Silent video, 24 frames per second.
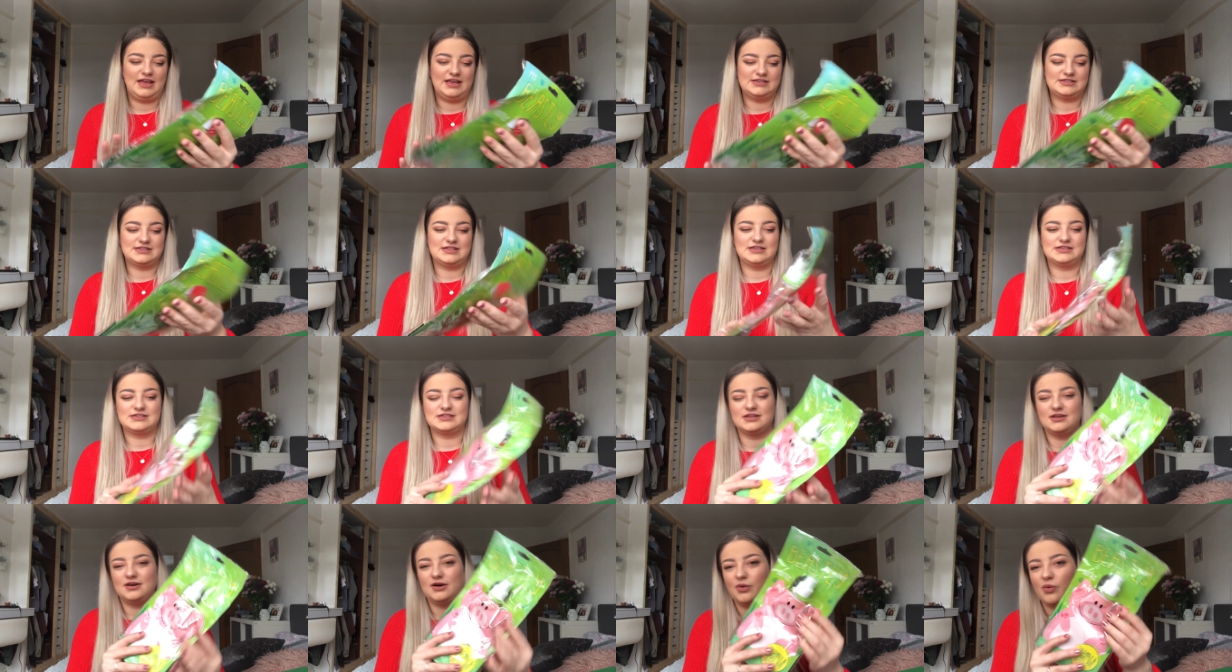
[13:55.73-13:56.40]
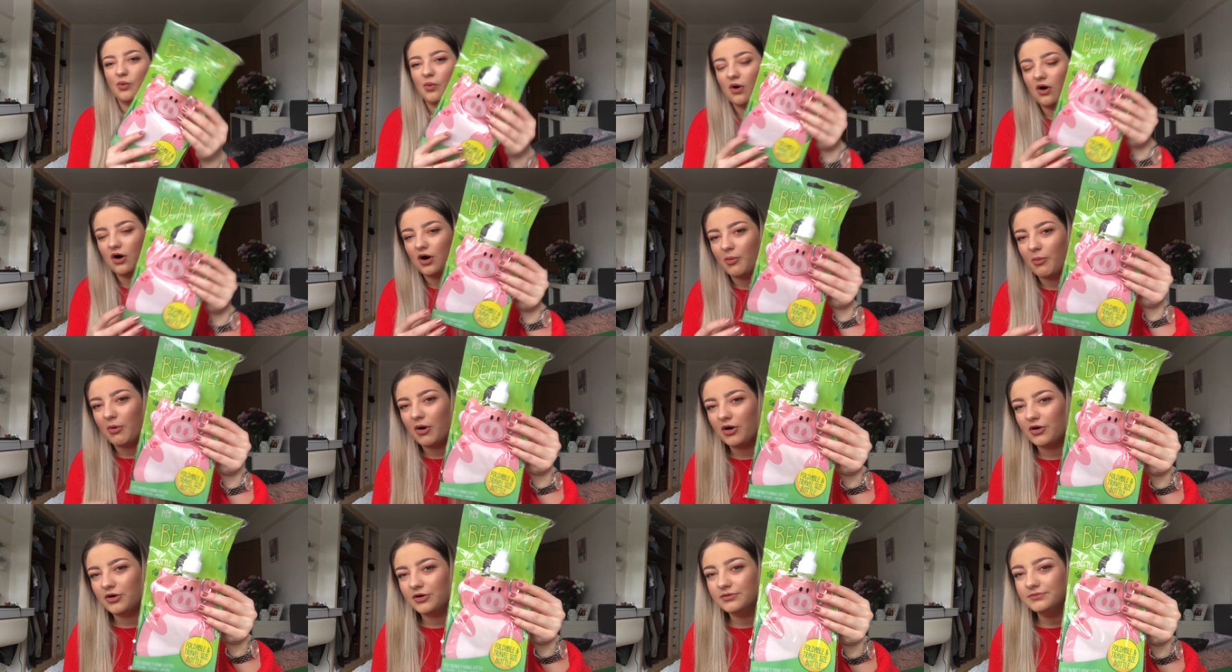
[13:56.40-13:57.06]
is this little water
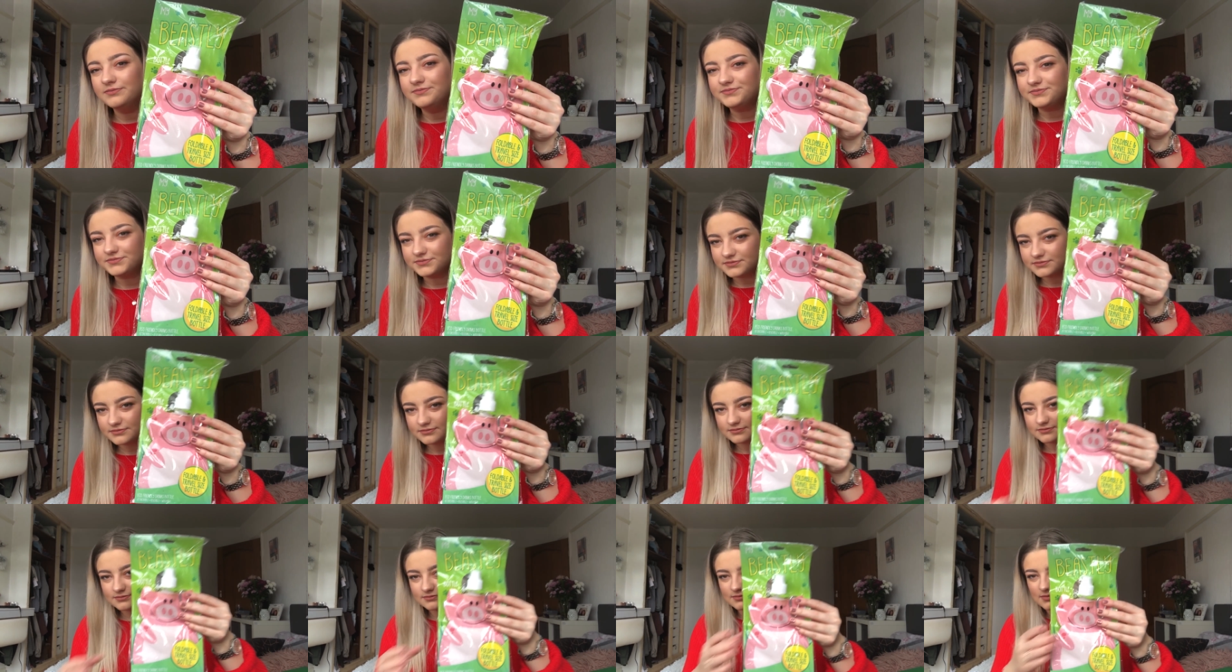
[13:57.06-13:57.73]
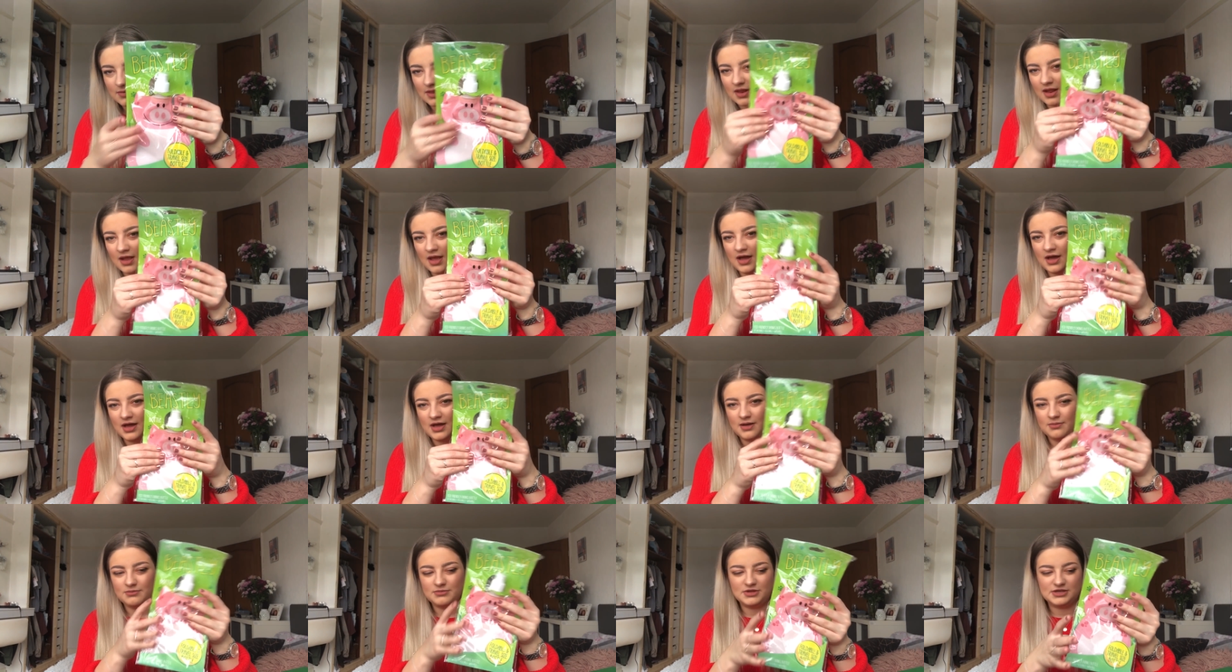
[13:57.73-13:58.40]
bottle
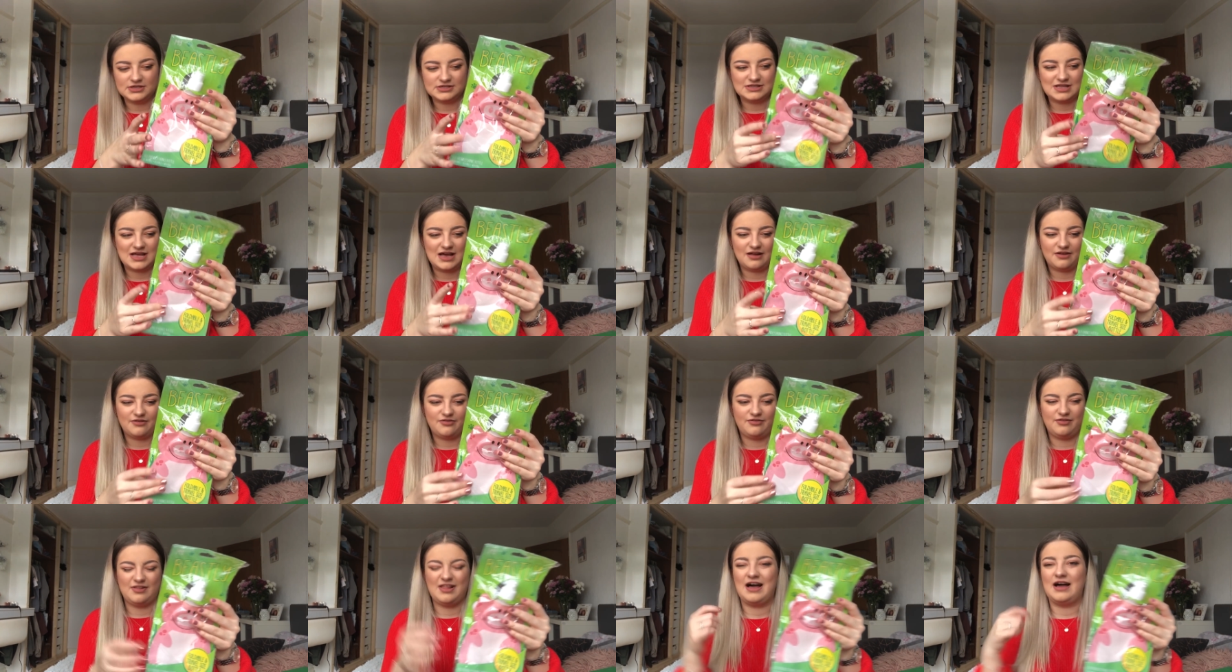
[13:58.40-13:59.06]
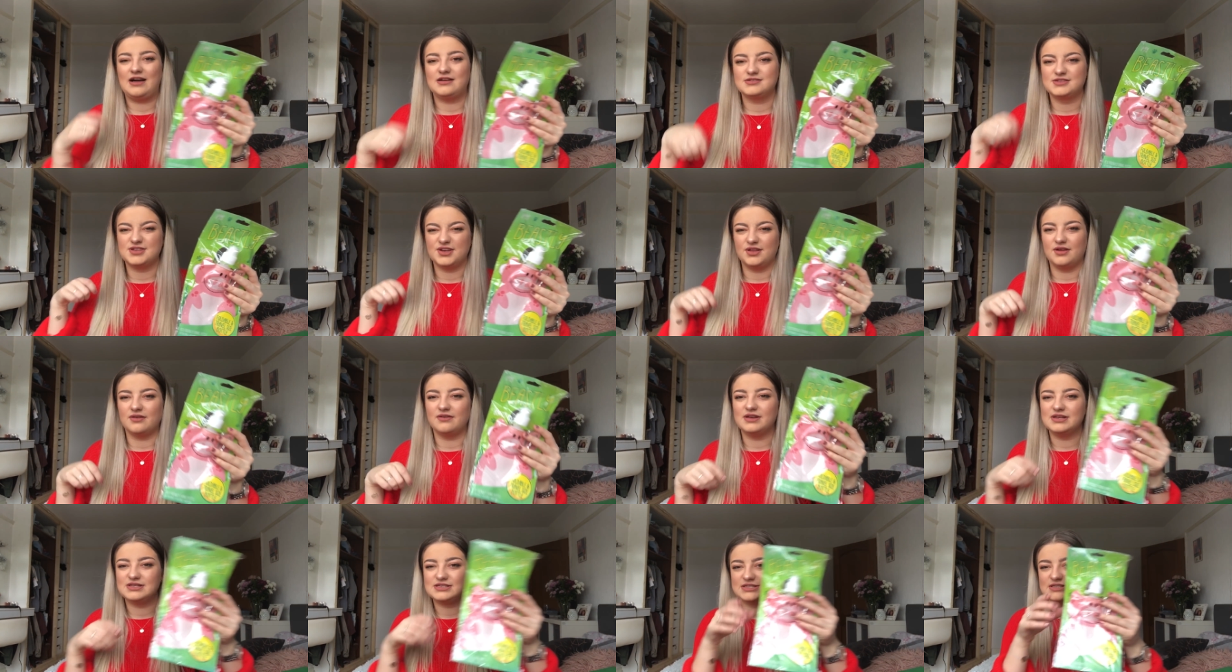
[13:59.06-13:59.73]
that's like flat, so they're
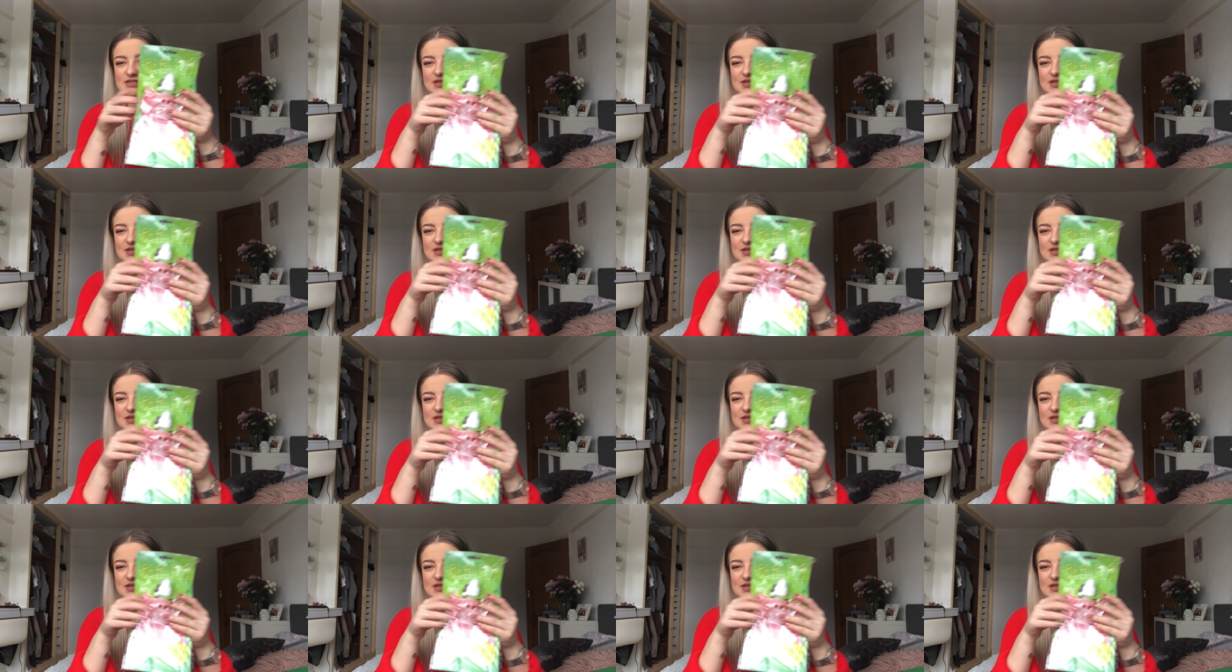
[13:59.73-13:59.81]
easy